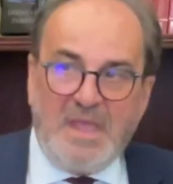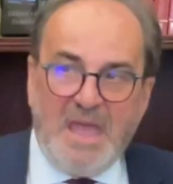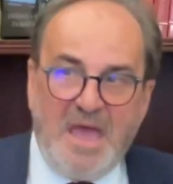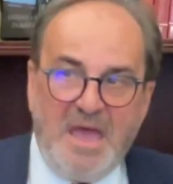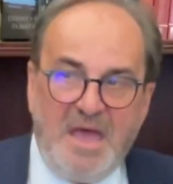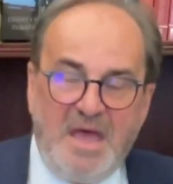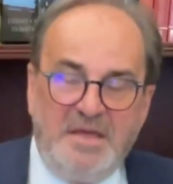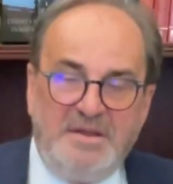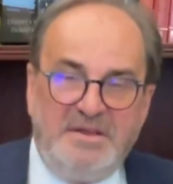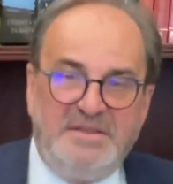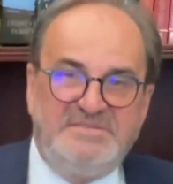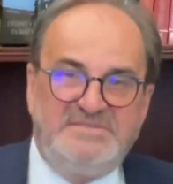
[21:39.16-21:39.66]

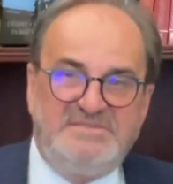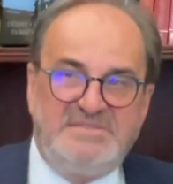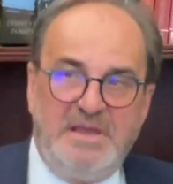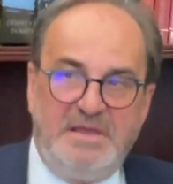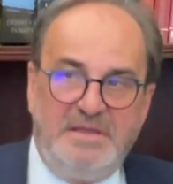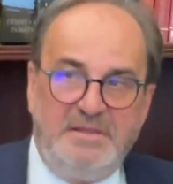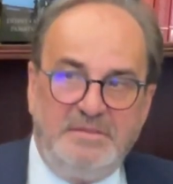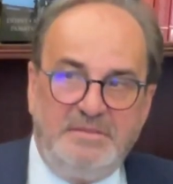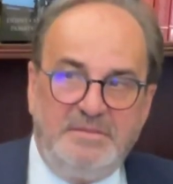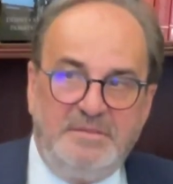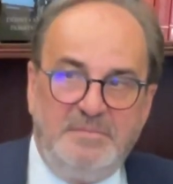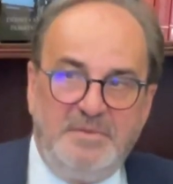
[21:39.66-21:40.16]
I
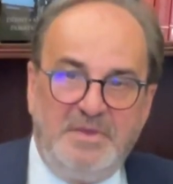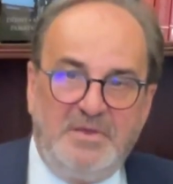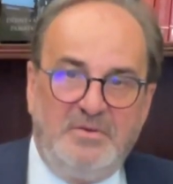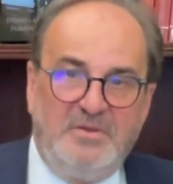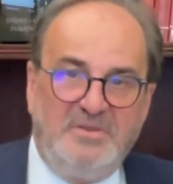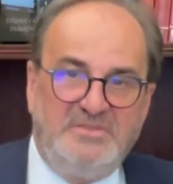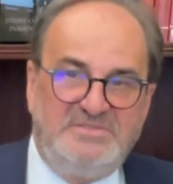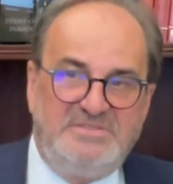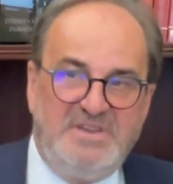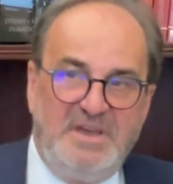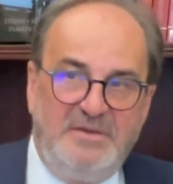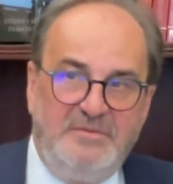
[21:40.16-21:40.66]
understand,
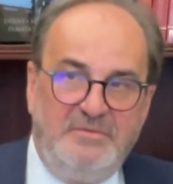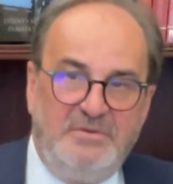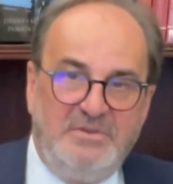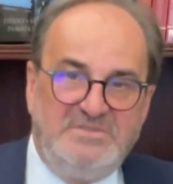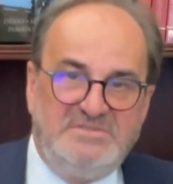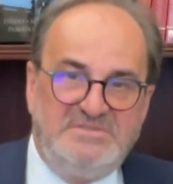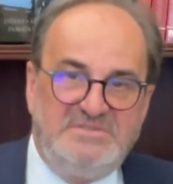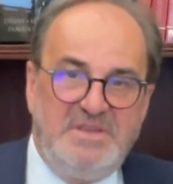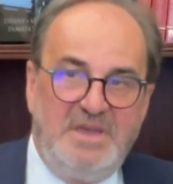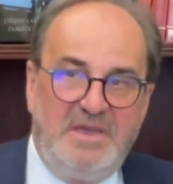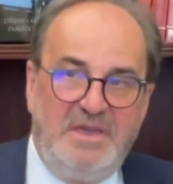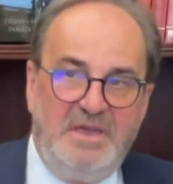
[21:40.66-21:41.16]
because I
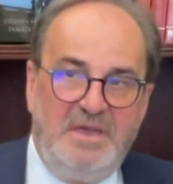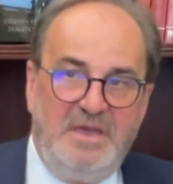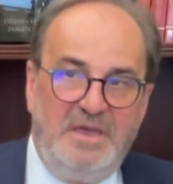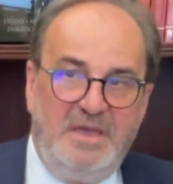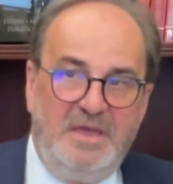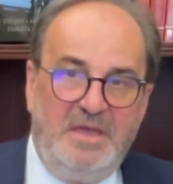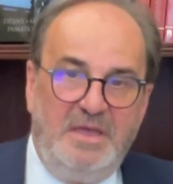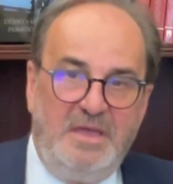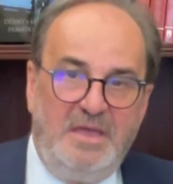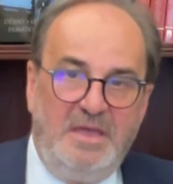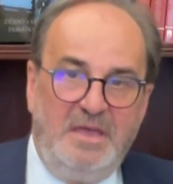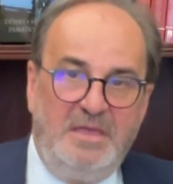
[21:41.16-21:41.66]
was
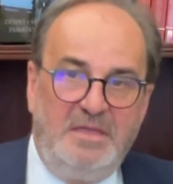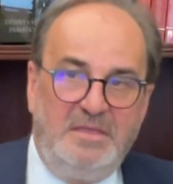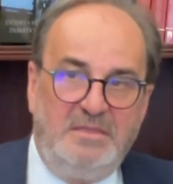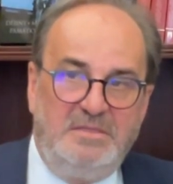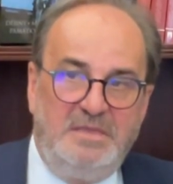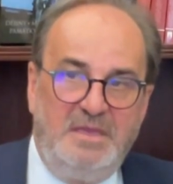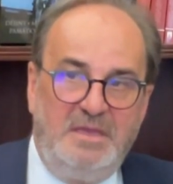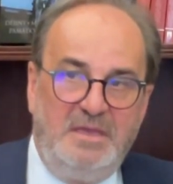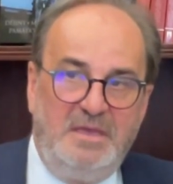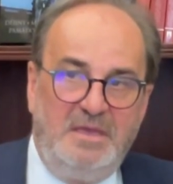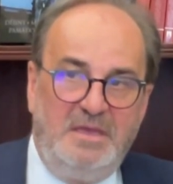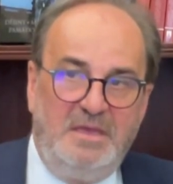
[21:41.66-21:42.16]
the
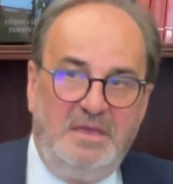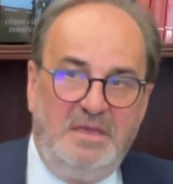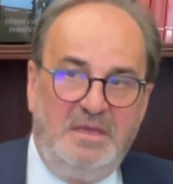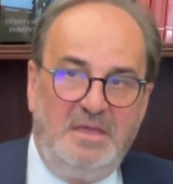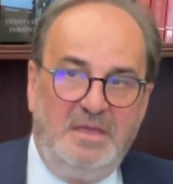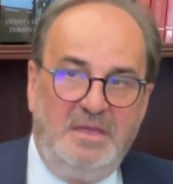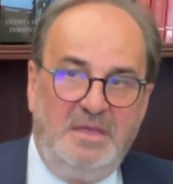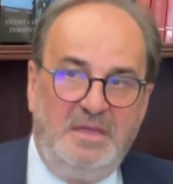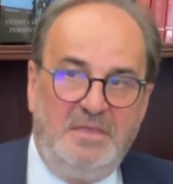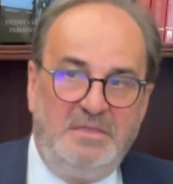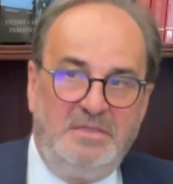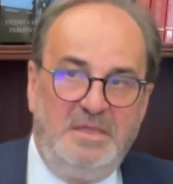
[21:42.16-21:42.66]

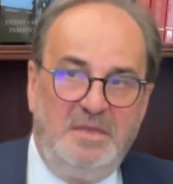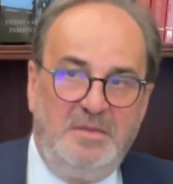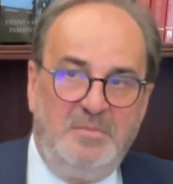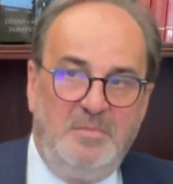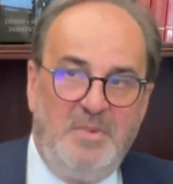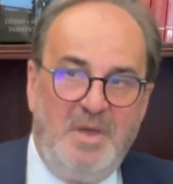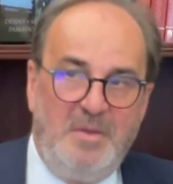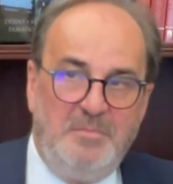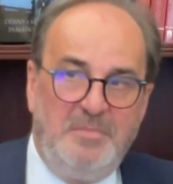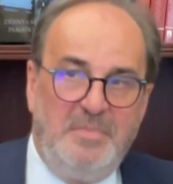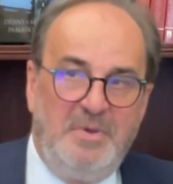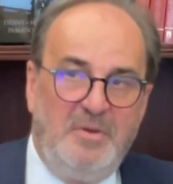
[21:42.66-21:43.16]

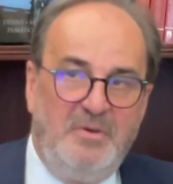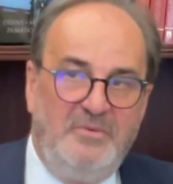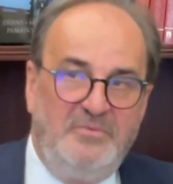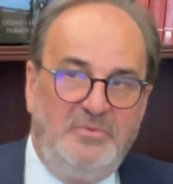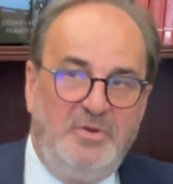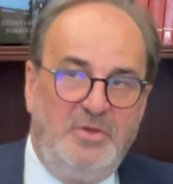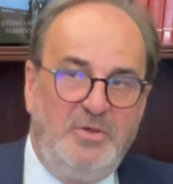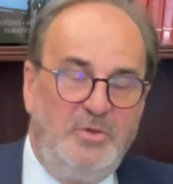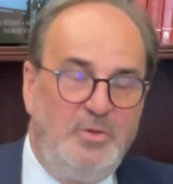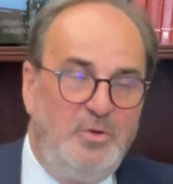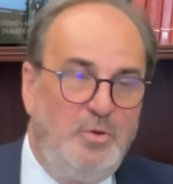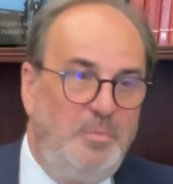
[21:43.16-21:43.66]
member of
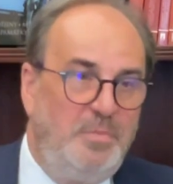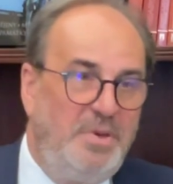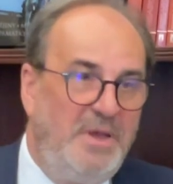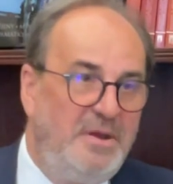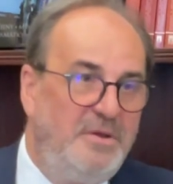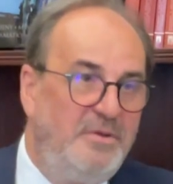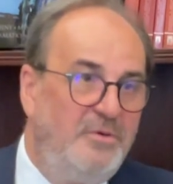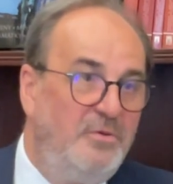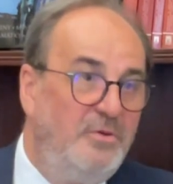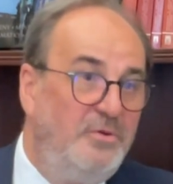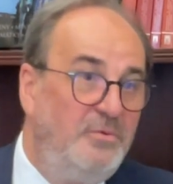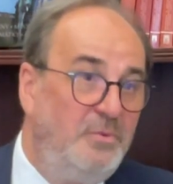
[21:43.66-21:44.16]
the
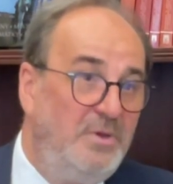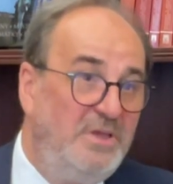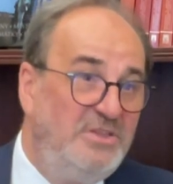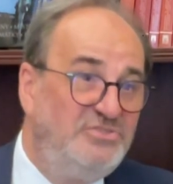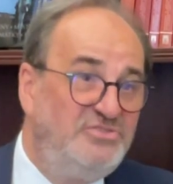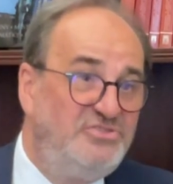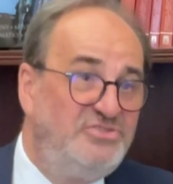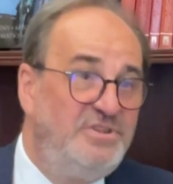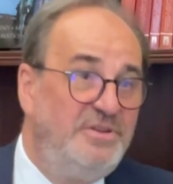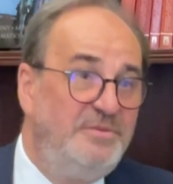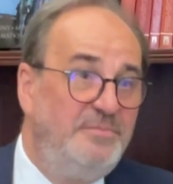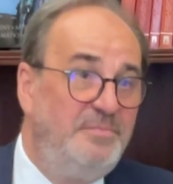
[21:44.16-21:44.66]
European
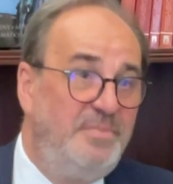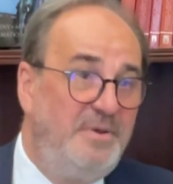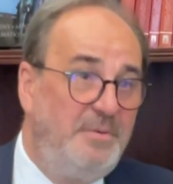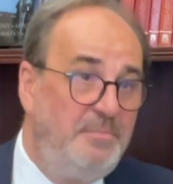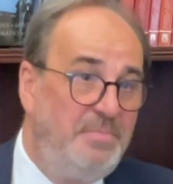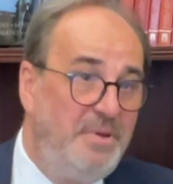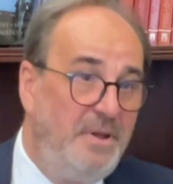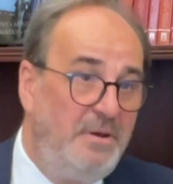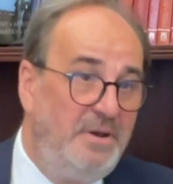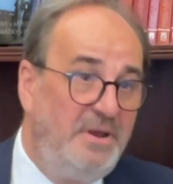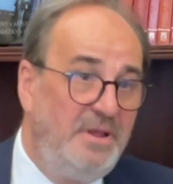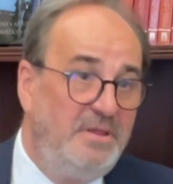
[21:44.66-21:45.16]
Convention
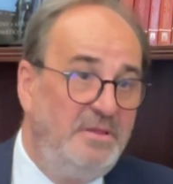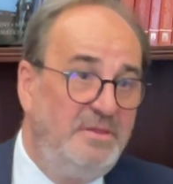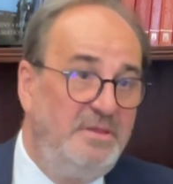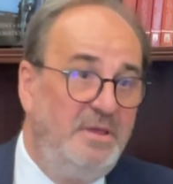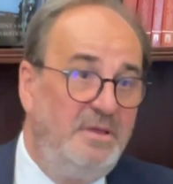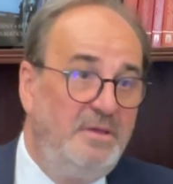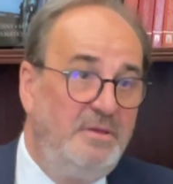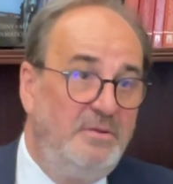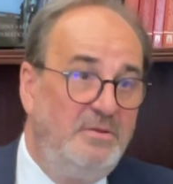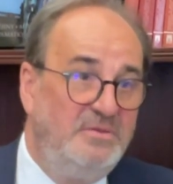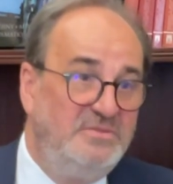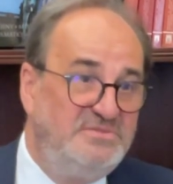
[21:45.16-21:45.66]
preparing
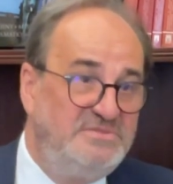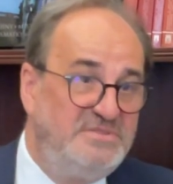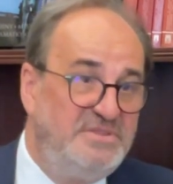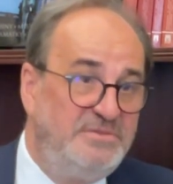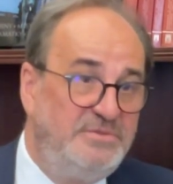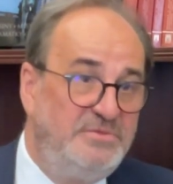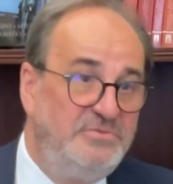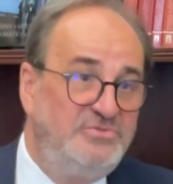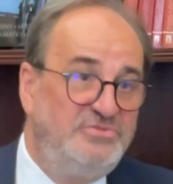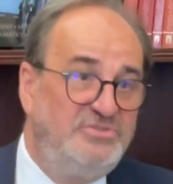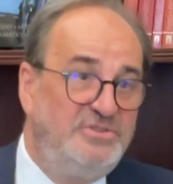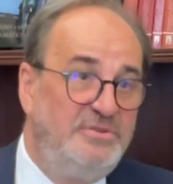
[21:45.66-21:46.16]
the
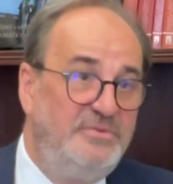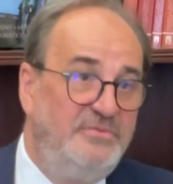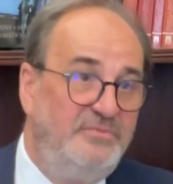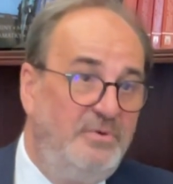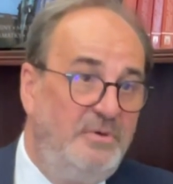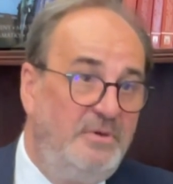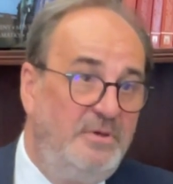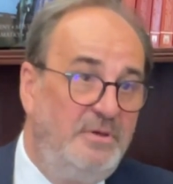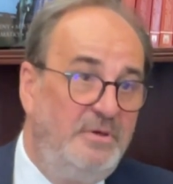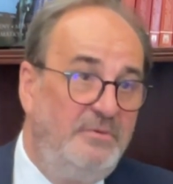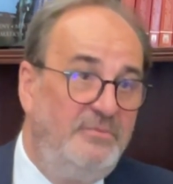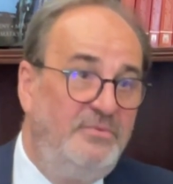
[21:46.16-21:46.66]
constitution
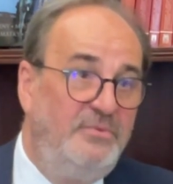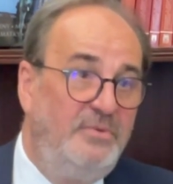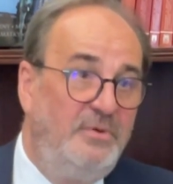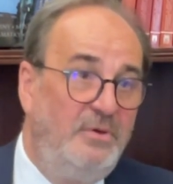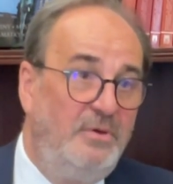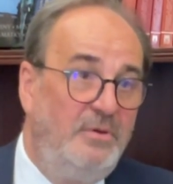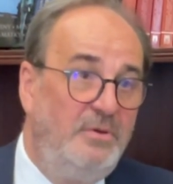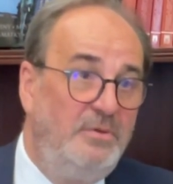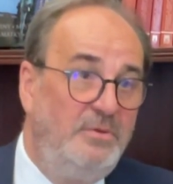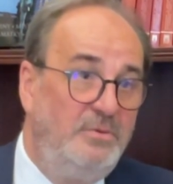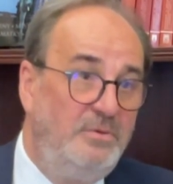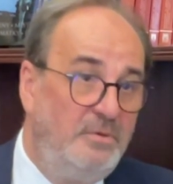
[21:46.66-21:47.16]

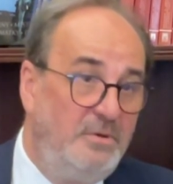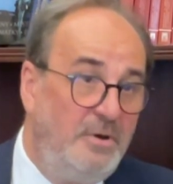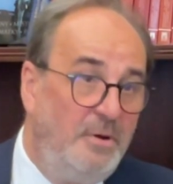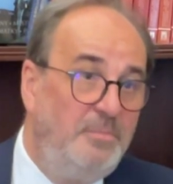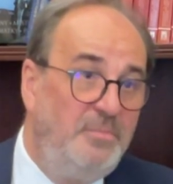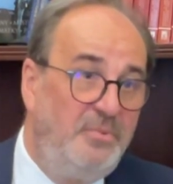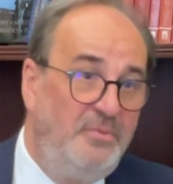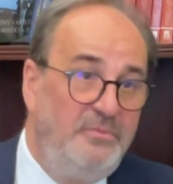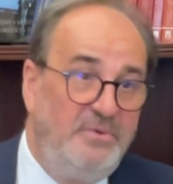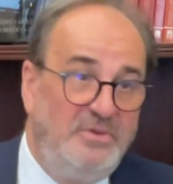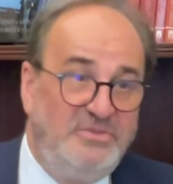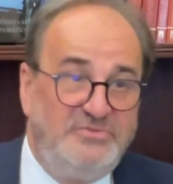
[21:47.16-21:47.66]
for
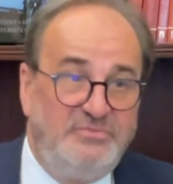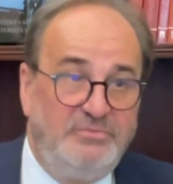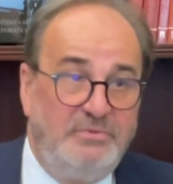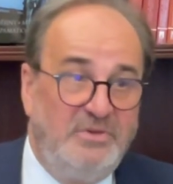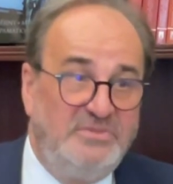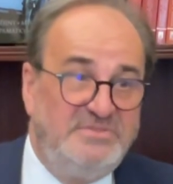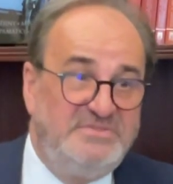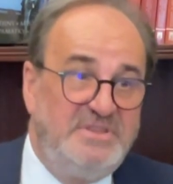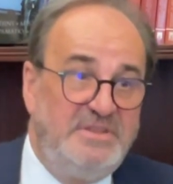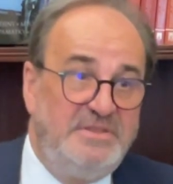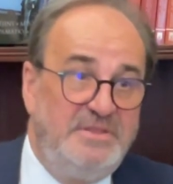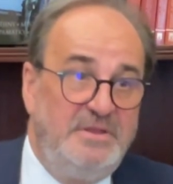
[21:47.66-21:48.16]
Europe, which
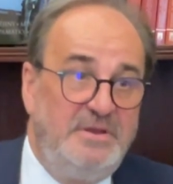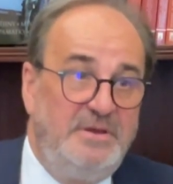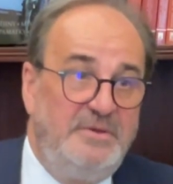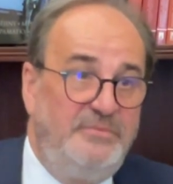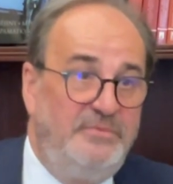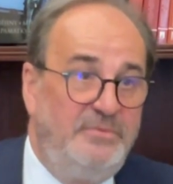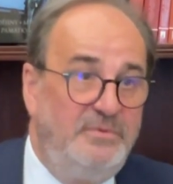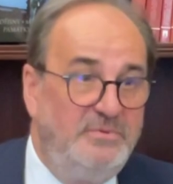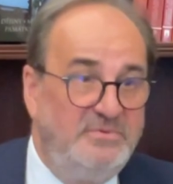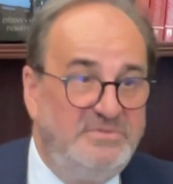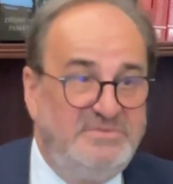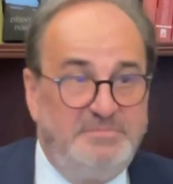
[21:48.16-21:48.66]
was then
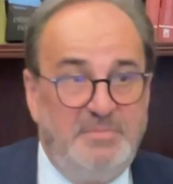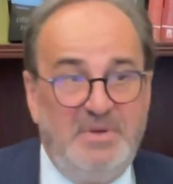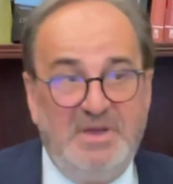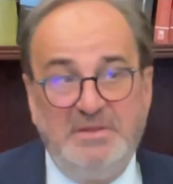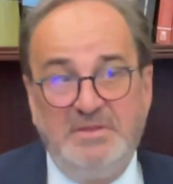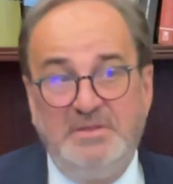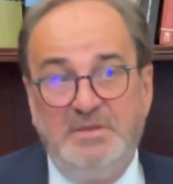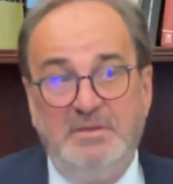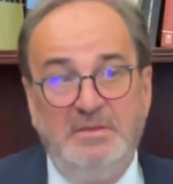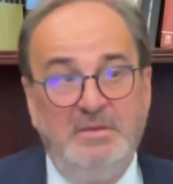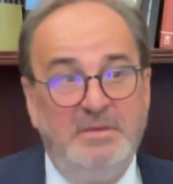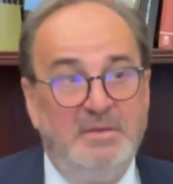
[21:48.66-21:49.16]
refused by
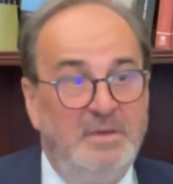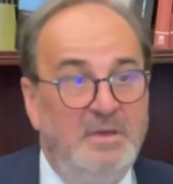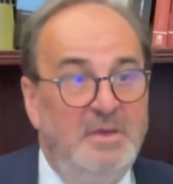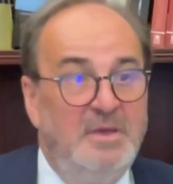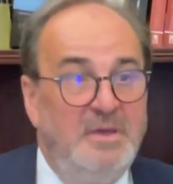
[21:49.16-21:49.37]
the